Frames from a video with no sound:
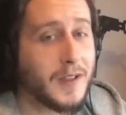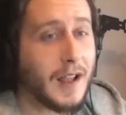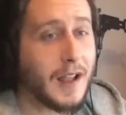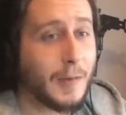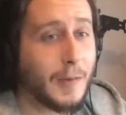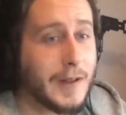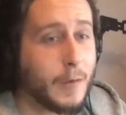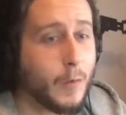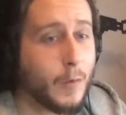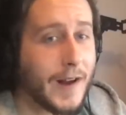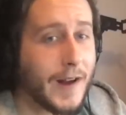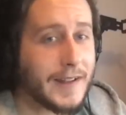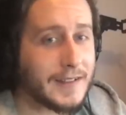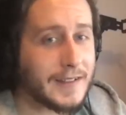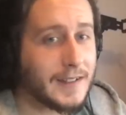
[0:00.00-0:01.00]
already
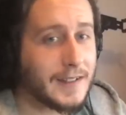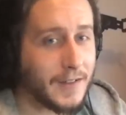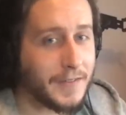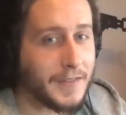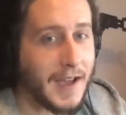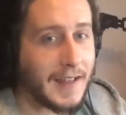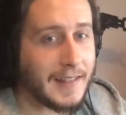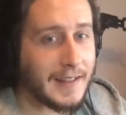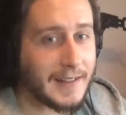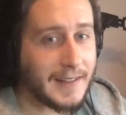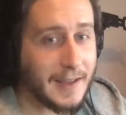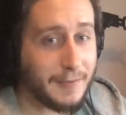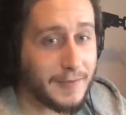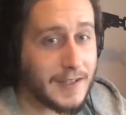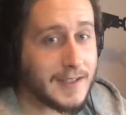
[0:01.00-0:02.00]
weighed in on that. Like
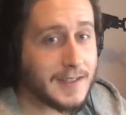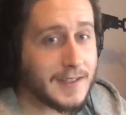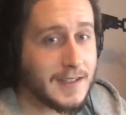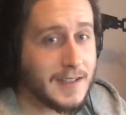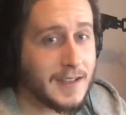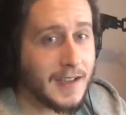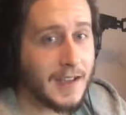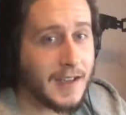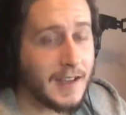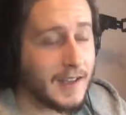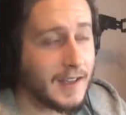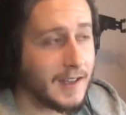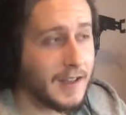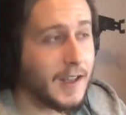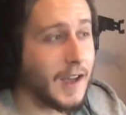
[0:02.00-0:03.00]
the FTC,
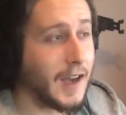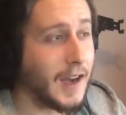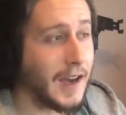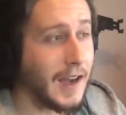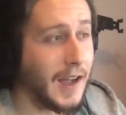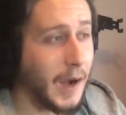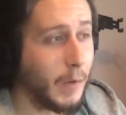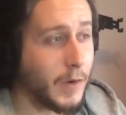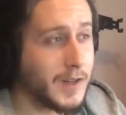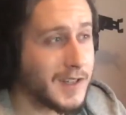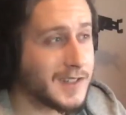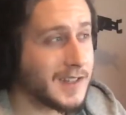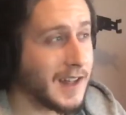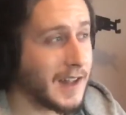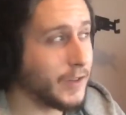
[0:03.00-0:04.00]
I want
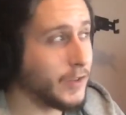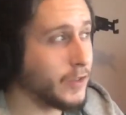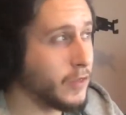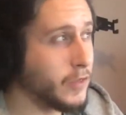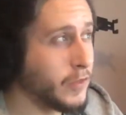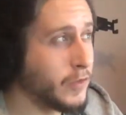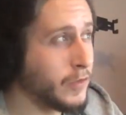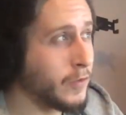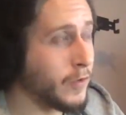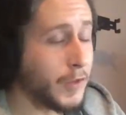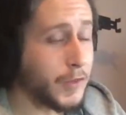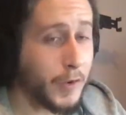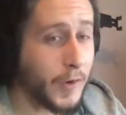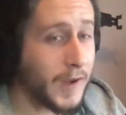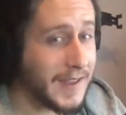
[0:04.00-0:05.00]
to say like 2 or
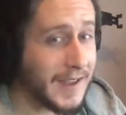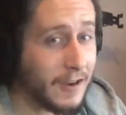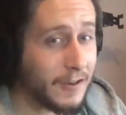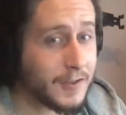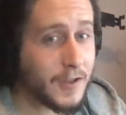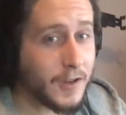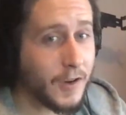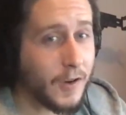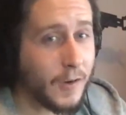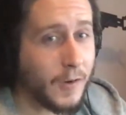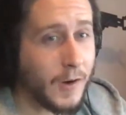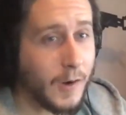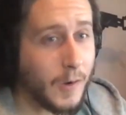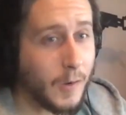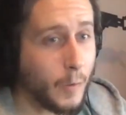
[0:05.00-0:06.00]
3 years ago,
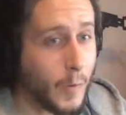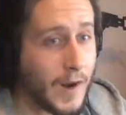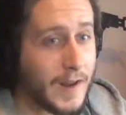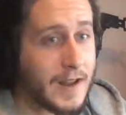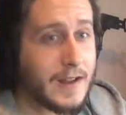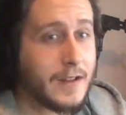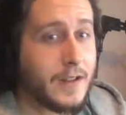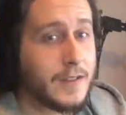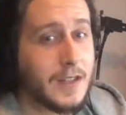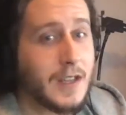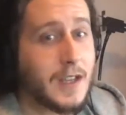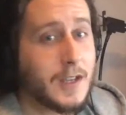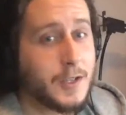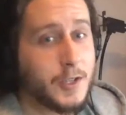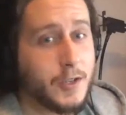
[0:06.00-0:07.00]
weighed in on
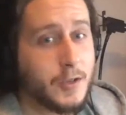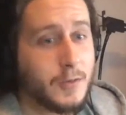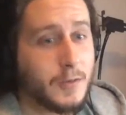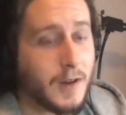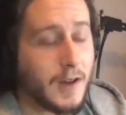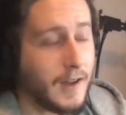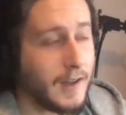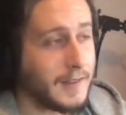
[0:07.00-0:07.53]
the issue.